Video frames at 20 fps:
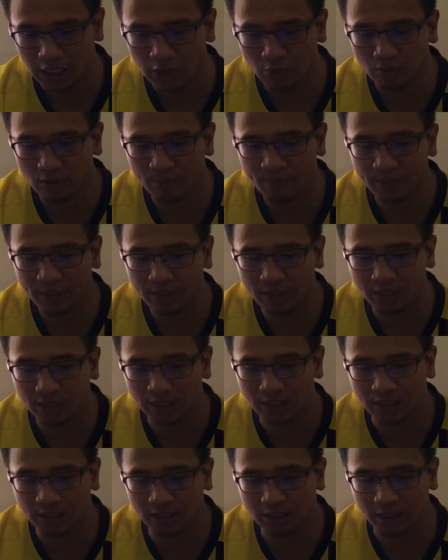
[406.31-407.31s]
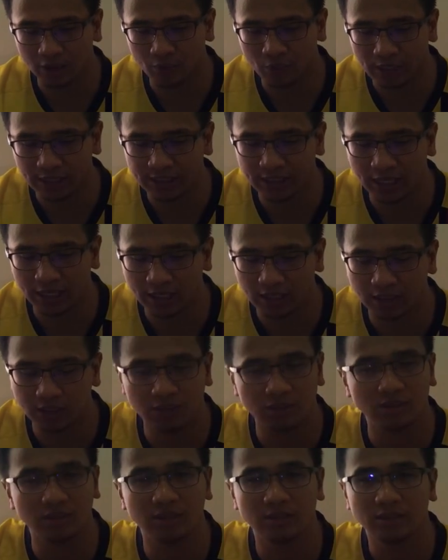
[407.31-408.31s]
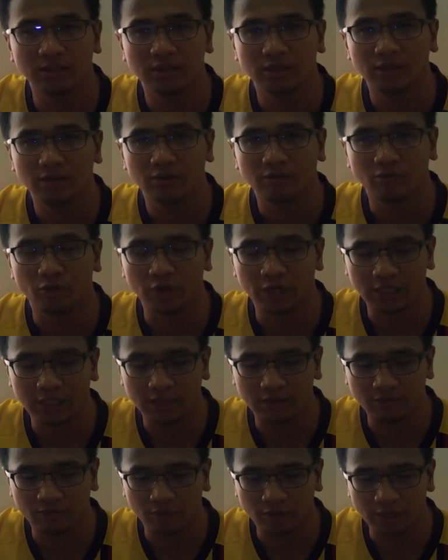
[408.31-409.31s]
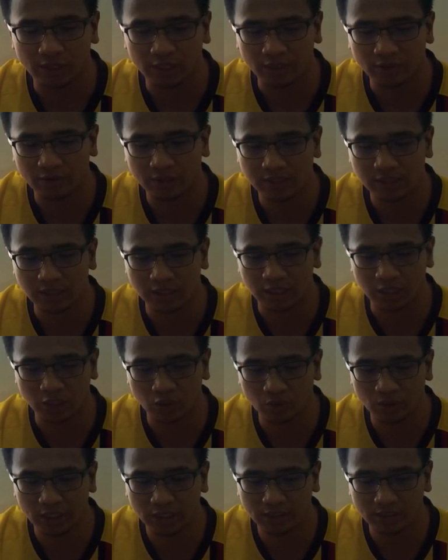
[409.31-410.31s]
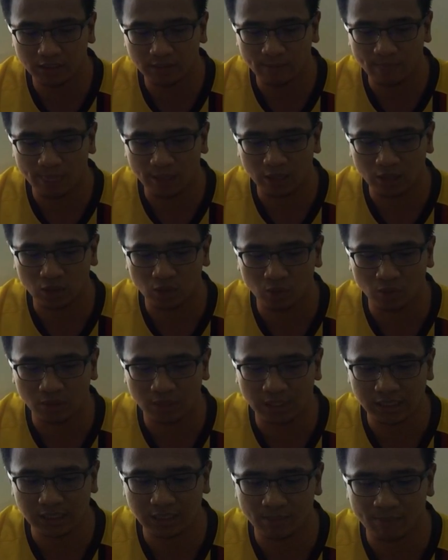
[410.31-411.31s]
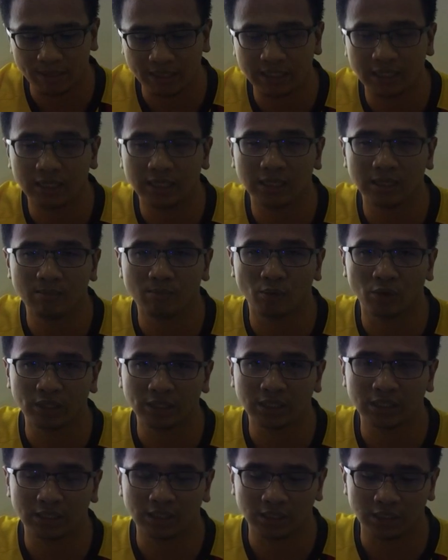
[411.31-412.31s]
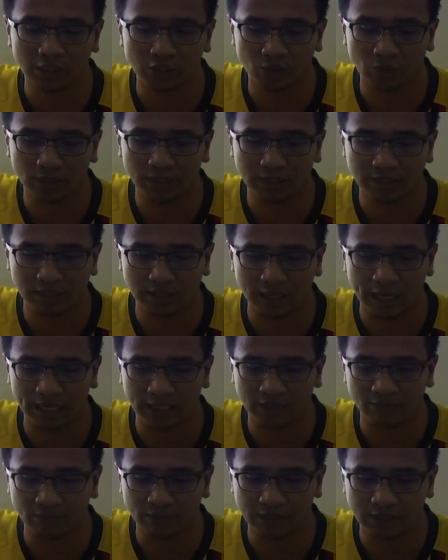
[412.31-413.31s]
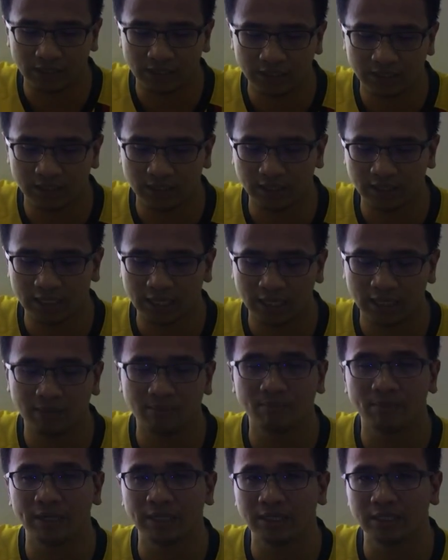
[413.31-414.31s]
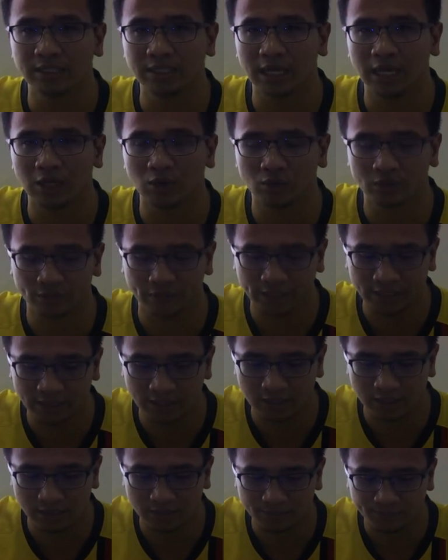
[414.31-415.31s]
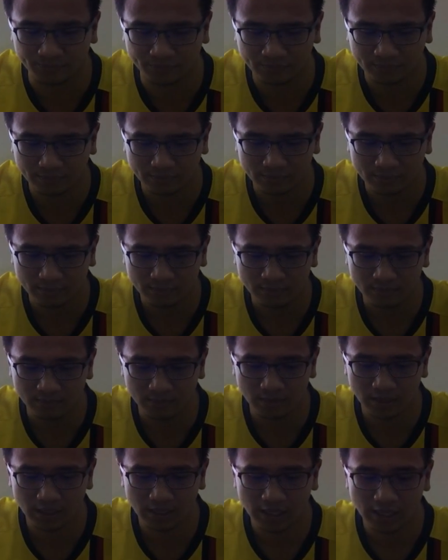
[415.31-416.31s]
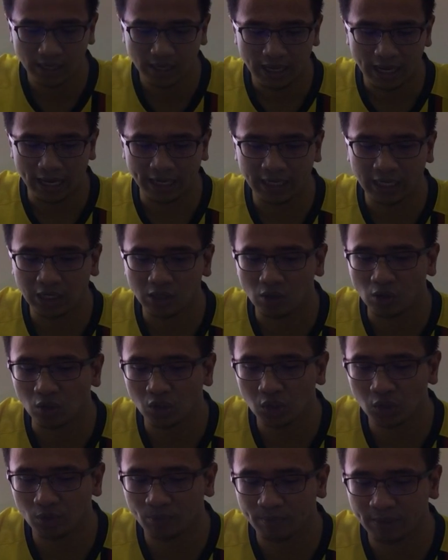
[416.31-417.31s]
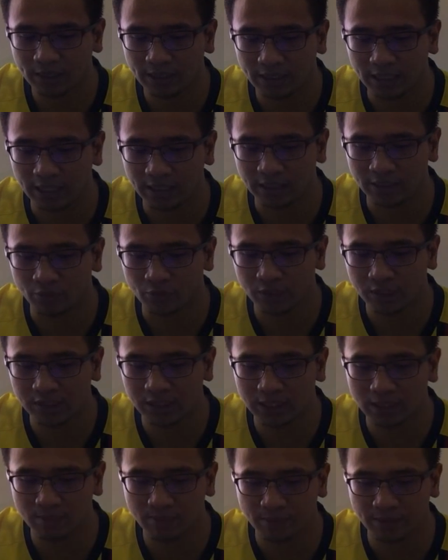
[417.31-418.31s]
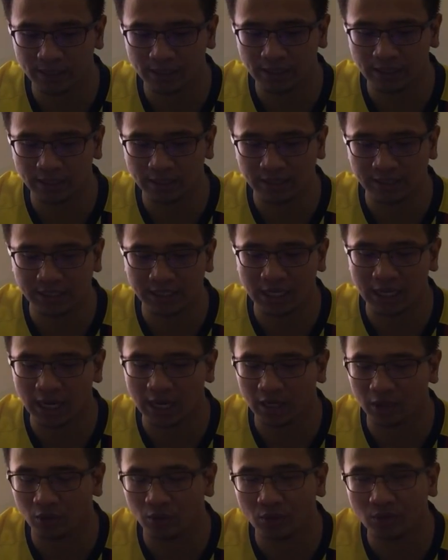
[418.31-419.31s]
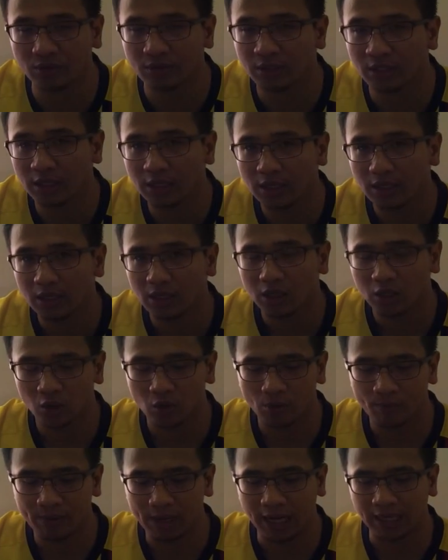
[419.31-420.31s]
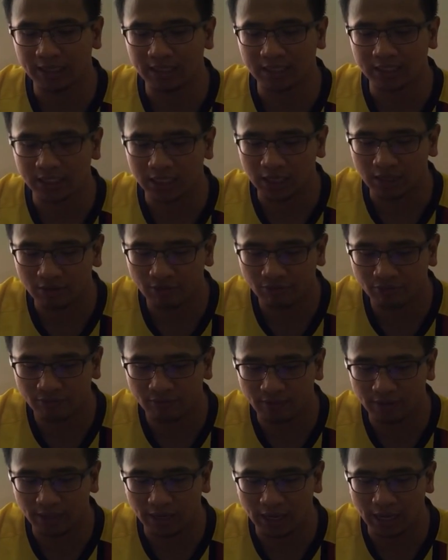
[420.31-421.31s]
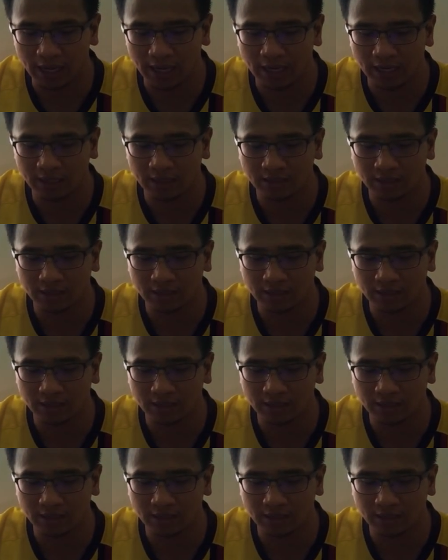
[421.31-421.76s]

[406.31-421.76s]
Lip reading: it will be a great challenge for the risk unit to systematically monitor the trades activities done by the CIO traders. And there could also be that the risk team in CIO could be understaffed and